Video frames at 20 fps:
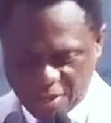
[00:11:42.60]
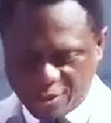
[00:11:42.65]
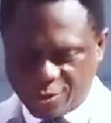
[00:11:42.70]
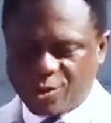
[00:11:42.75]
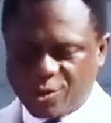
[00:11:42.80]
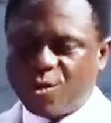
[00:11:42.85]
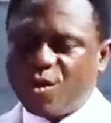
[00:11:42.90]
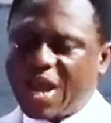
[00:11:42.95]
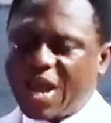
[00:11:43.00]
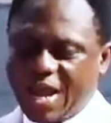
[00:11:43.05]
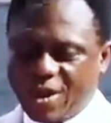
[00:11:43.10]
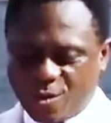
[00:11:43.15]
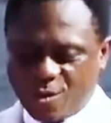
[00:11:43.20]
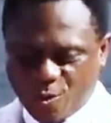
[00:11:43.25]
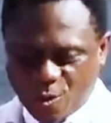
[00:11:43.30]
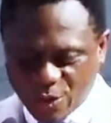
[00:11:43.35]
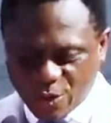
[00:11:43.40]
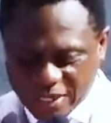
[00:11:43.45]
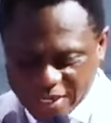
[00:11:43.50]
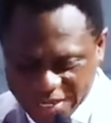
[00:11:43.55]
So a
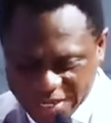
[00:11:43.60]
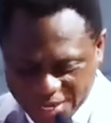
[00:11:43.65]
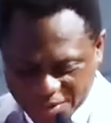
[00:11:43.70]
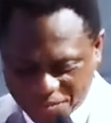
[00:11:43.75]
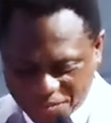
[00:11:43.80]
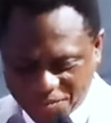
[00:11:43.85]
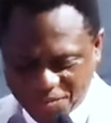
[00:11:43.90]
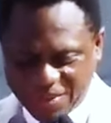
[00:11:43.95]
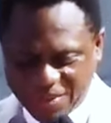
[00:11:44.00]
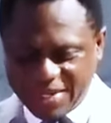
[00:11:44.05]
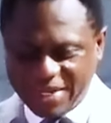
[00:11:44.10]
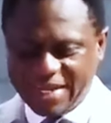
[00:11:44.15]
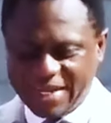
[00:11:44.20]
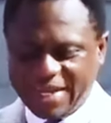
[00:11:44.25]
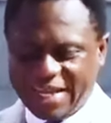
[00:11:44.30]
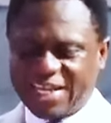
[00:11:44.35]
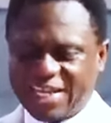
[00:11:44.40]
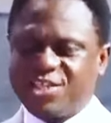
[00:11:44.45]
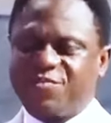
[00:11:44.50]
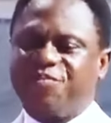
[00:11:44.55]
good name
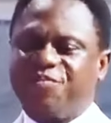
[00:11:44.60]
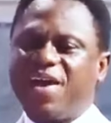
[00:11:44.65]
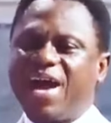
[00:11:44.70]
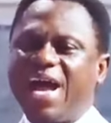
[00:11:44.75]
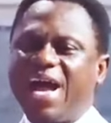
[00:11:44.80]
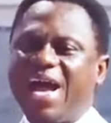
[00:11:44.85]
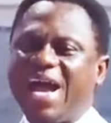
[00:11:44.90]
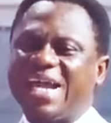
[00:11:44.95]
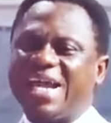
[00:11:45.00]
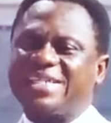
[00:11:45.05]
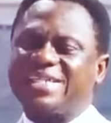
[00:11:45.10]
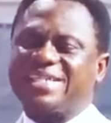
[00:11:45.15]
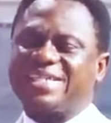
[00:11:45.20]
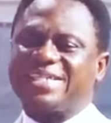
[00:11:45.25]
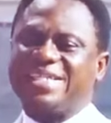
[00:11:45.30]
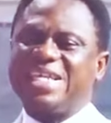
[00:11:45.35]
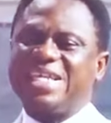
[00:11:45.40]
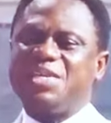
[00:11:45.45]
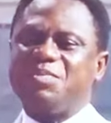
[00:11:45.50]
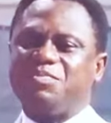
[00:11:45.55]
is far
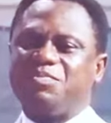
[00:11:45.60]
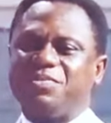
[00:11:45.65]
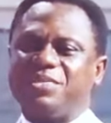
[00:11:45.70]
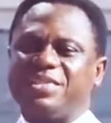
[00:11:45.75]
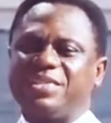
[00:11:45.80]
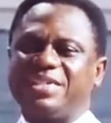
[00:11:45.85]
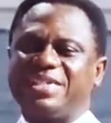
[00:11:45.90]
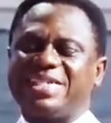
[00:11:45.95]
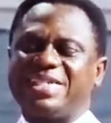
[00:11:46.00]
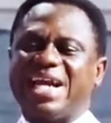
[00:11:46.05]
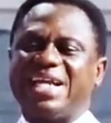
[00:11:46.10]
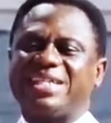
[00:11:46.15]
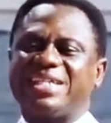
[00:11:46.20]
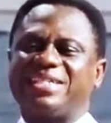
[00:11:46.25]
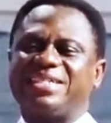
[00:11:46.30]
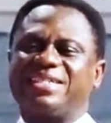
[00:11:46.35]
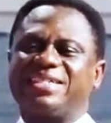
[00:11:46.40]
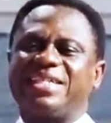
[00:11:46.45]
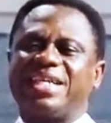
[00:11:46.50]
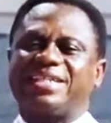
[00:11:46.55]
esteemed than
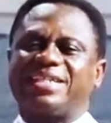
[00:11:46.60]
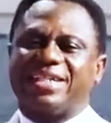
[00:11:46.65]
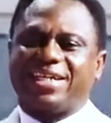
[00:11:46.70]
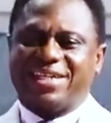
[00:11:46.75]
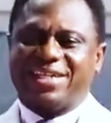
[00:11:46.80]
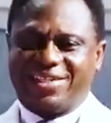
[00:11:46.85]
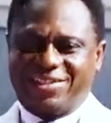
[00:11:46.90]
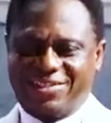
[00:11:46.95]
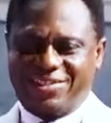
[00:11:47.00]
stature.